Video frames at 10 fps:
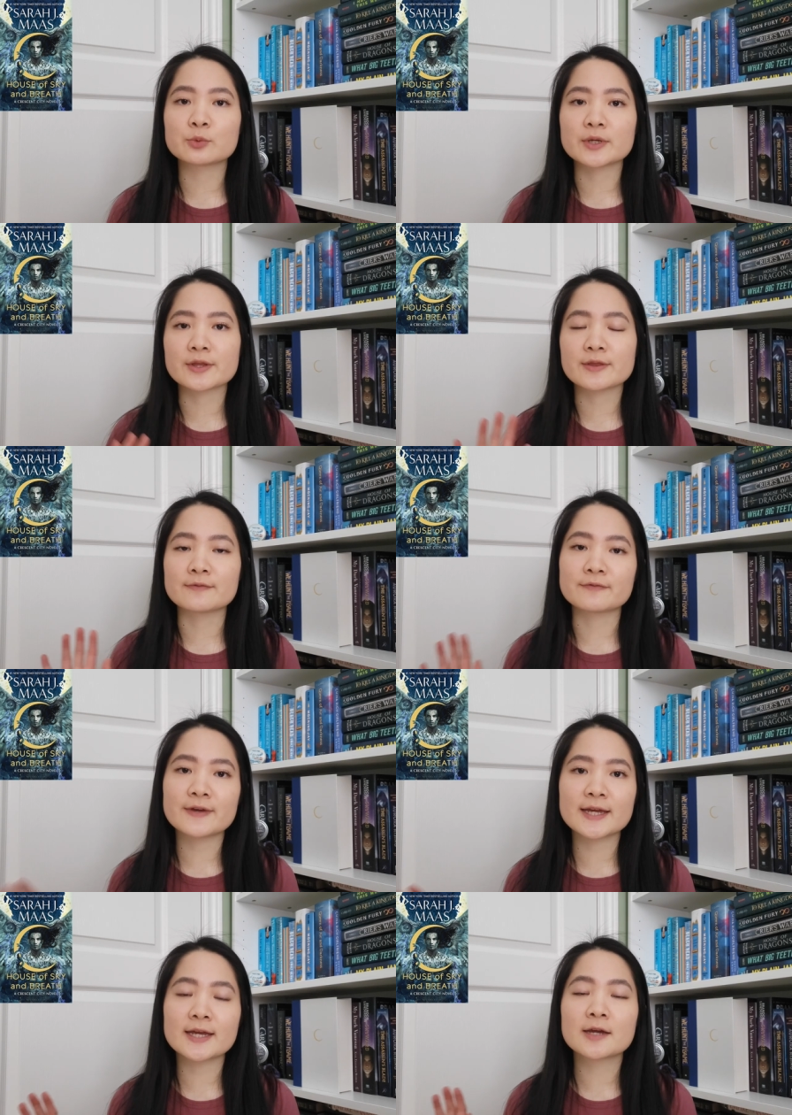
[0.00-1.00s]
with the
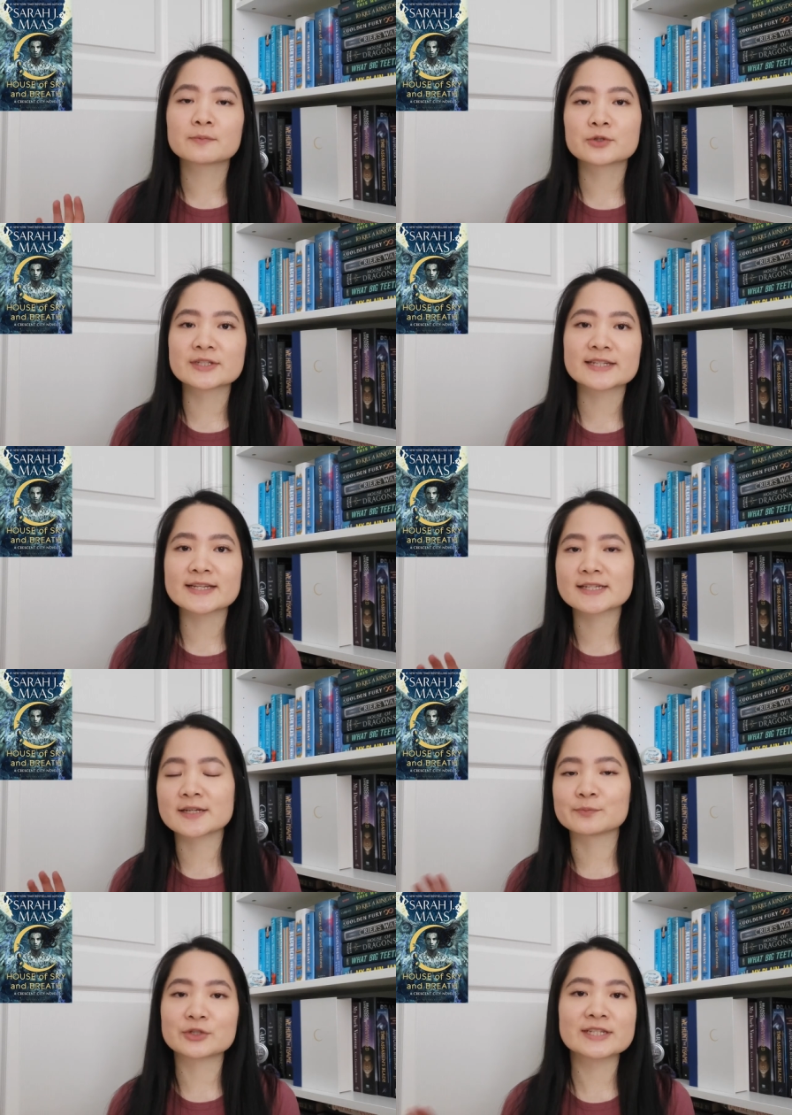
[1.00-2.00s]
Fae princess
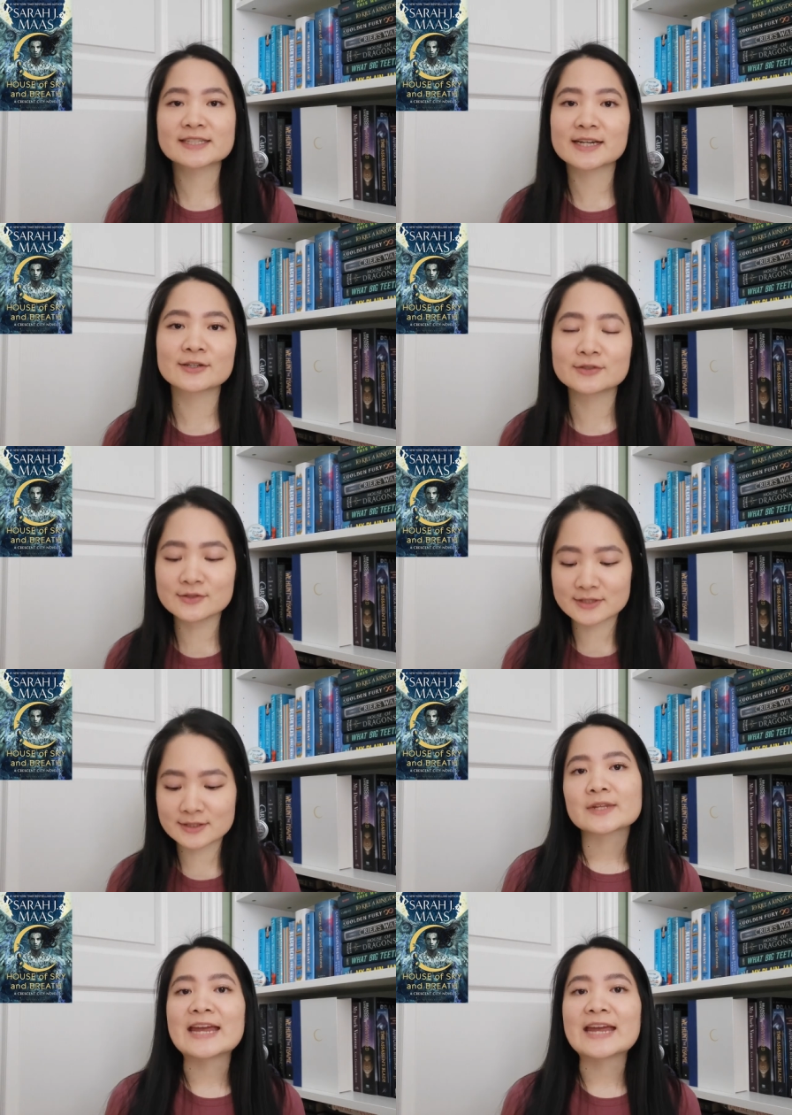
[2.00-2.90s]
and prince titles.